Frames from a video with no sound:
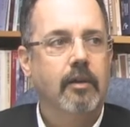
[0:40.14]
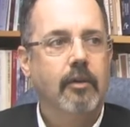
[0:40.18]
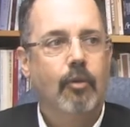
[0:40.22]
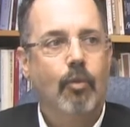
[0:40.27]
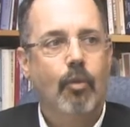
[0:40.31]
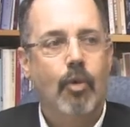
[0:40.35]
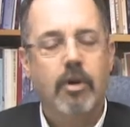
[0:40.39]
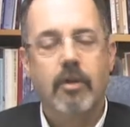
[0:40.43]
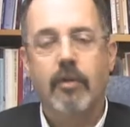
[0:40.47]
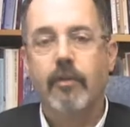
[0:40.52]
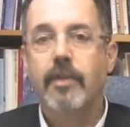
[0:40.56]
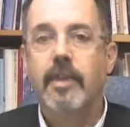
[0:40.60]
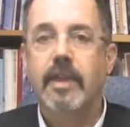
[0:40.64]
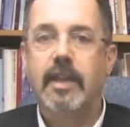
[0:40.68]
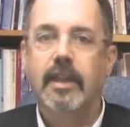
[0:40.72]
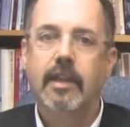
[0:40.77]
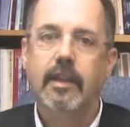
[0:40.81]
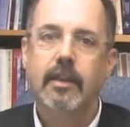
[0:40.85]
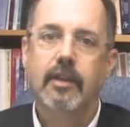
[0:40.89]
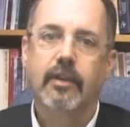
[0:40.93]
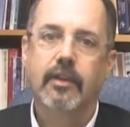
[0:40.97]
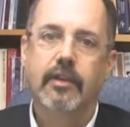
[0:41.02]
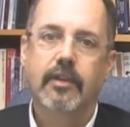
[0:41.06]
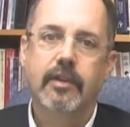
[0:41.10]
one of
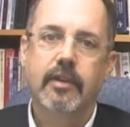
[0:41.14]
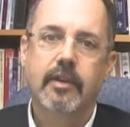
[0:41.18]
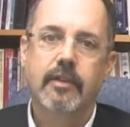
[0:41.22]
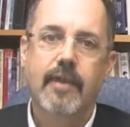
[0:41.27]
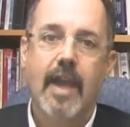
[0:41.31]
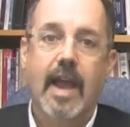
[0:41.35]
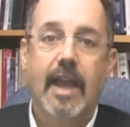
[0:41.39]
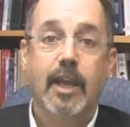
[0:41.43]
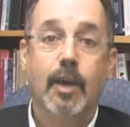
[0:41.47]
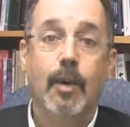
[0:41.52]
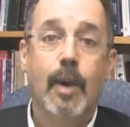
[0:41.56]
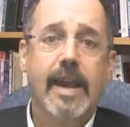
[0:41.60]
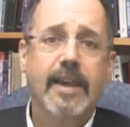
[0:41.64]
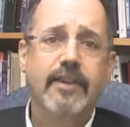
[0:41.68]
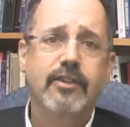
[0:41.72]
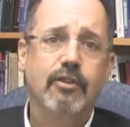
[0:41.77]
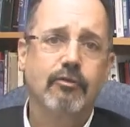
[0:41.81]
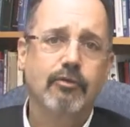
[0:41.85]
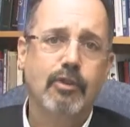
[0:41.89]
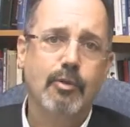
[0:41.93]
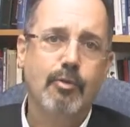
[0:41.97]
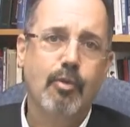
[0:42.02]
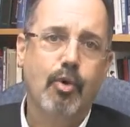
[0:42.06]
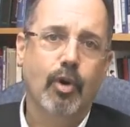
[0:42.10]
these evaluation
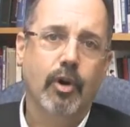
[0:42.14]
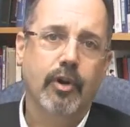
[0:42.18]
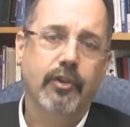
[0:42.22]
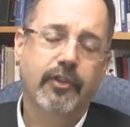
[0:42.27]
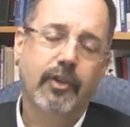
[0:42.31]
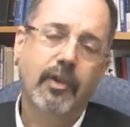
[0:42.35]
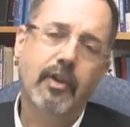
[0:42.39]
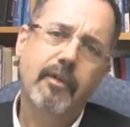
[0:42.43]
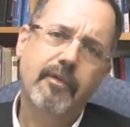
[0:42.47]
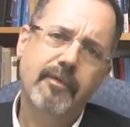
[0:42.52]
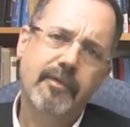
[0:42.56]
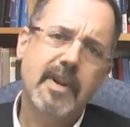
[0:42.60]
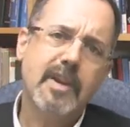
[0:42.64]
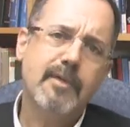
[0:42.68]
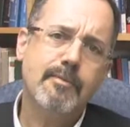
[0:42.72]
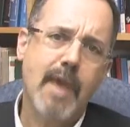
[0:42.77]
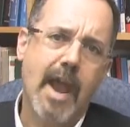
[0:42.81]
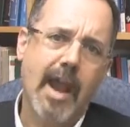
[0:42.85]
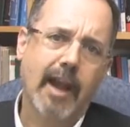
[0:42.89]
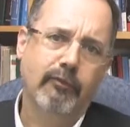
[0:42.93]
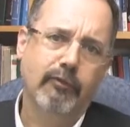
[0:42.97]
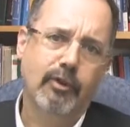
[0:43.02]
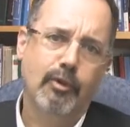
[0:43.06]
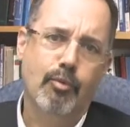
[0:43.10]
reports, or the
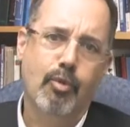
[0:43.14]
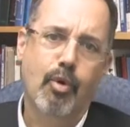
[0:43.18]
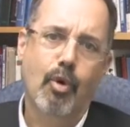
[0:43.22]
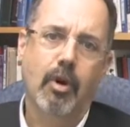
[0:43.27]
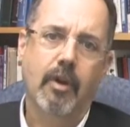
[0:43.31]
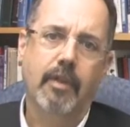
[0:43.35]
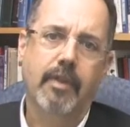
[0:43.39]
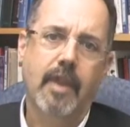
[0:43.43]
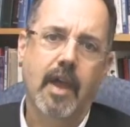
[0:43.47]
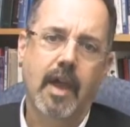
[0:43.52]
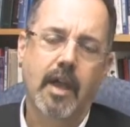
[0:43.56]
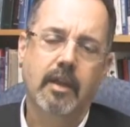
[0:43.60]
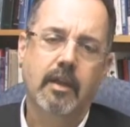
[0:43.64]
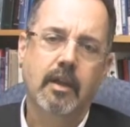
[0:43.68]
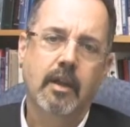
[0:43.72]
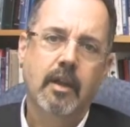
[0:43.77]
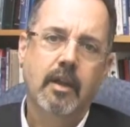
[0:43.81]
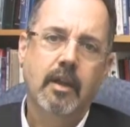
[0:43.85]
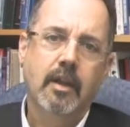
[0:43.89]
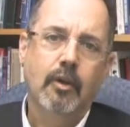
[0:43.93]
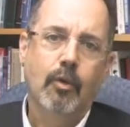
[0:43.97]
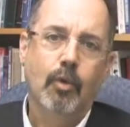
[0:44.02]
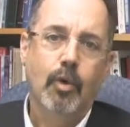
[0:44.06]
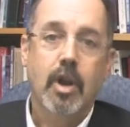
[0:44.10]
feedback report that
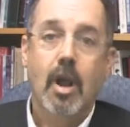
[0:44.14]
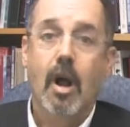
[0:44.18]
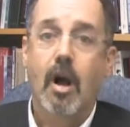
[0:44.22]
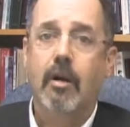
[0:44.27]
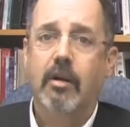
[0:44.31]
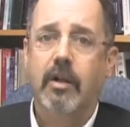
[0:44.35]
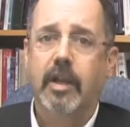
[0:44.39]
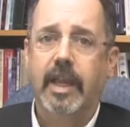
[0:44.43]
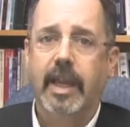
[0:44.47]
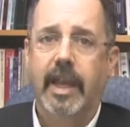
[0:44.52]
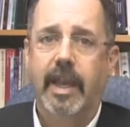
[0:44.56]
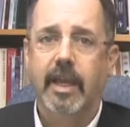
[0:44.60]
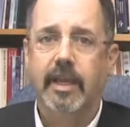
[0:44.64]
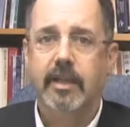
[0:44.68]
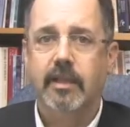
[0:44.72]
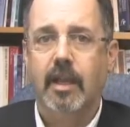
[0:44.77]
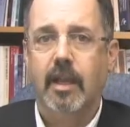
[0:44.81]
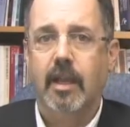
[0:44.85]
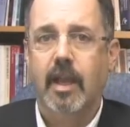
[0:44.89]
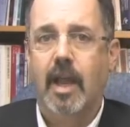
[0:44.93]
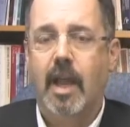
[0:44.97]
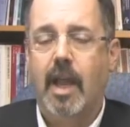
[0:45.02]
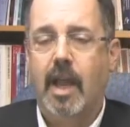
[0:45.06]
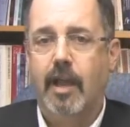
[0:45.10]
we all get
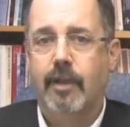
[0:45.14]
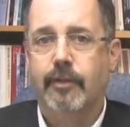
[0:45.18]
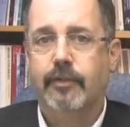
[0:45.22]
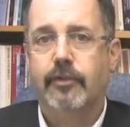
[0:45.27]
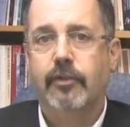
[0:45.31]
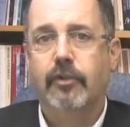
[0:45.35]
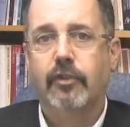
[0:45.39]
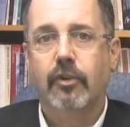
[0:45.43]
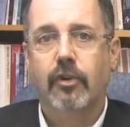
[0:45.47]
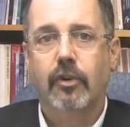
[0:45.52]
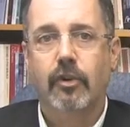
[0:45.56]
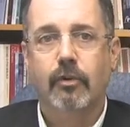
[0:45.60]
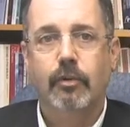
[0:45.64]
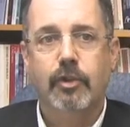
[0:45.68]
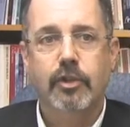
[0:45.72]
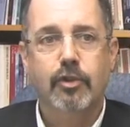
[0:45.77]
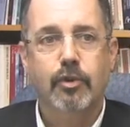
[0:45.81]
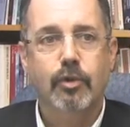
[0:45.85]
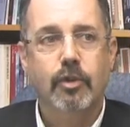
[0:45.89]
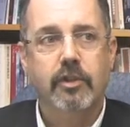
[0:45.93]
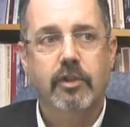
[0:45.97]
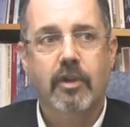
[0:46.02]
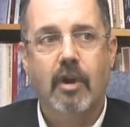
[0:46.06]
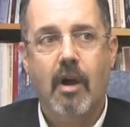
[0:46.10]
after we
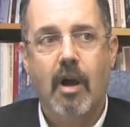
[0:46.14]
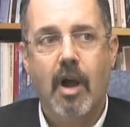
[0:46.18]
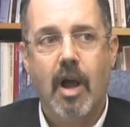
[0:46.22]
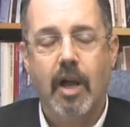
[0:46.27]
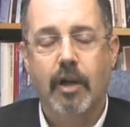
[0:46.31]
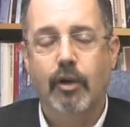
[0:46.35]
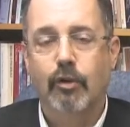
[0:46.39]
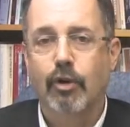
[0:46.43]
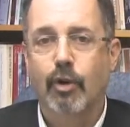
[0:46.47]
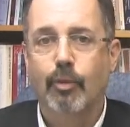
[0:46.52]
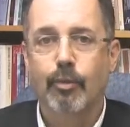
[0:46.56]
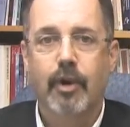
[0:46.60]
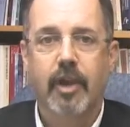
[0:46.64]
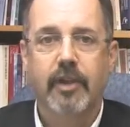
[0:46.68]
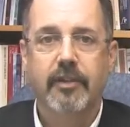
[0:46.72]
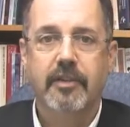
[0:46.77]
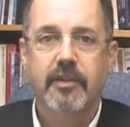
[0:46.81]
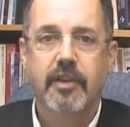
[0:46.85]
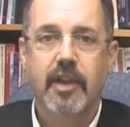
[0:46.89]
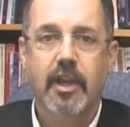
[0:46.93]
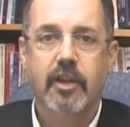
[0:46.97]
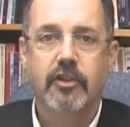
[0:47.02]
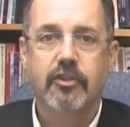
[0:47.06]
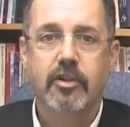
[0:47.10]
do a talk or a
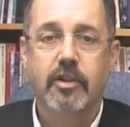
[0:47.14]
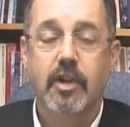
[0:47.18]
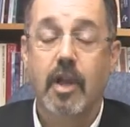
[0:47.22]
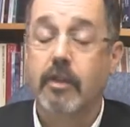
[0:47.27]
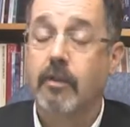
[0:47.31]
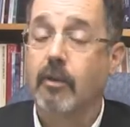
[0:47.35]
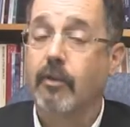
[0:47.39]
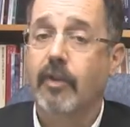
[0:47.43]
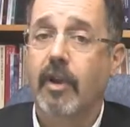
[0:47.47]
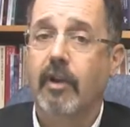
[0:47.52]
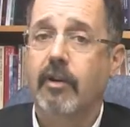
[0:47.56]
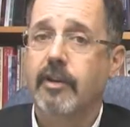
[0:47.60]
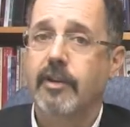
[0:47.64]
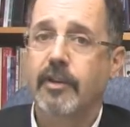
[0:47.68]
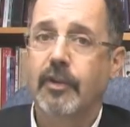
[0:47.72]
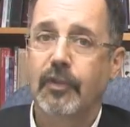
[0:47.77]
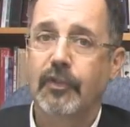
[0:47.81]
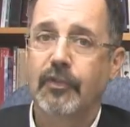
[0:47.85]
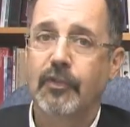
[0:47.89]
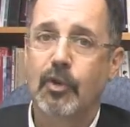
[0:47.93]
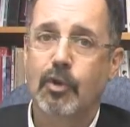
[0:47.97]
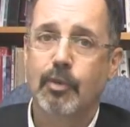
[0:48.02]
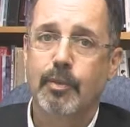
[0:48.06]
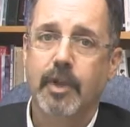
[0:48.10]
presentation, and they're very
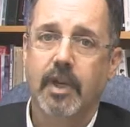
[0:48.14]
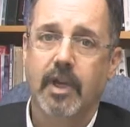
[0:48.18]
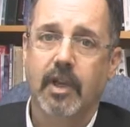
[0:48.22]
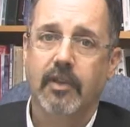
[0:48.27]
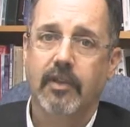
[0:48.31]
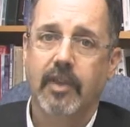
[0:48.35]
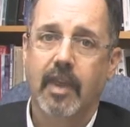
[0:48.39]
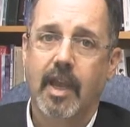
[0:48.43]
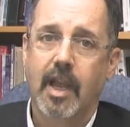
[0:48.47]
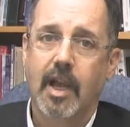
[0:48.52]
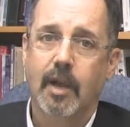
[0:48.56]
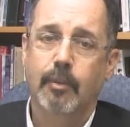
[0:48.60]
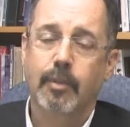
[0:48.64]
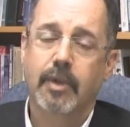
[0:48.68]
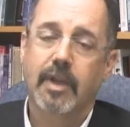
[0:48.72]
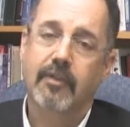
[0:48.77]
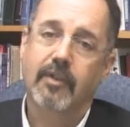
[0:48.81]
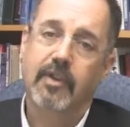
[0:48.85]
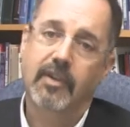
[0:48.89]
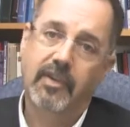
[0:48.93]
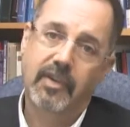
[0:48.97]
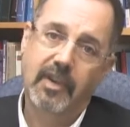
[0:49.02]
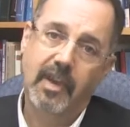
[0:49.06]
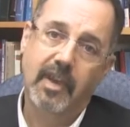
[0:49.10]
useful because they help give
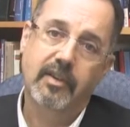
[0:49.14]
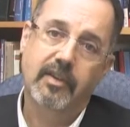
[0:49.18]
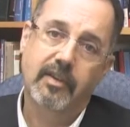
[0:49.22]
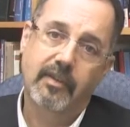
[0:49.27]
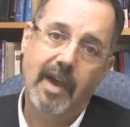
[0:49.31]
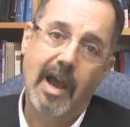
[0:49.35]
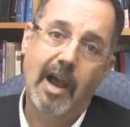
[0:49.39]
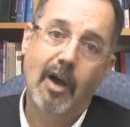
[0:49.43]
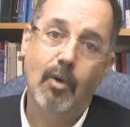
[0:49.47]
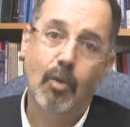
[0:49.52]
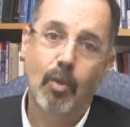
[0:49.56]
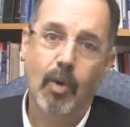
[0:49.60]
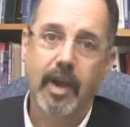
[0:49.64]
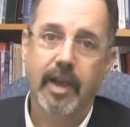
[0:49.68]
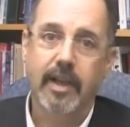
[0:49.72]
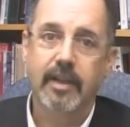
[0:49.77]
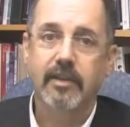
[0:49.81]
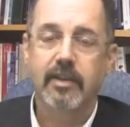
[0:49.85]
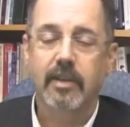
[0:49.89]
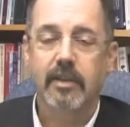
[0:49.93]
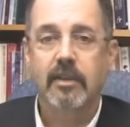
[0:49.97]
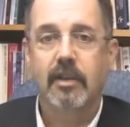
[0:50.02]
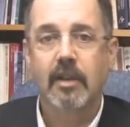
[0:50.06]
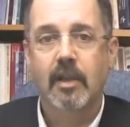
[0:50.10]
a sense of how it
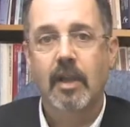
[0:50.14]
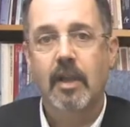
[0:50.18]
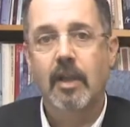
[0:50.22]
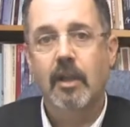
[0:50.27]
went and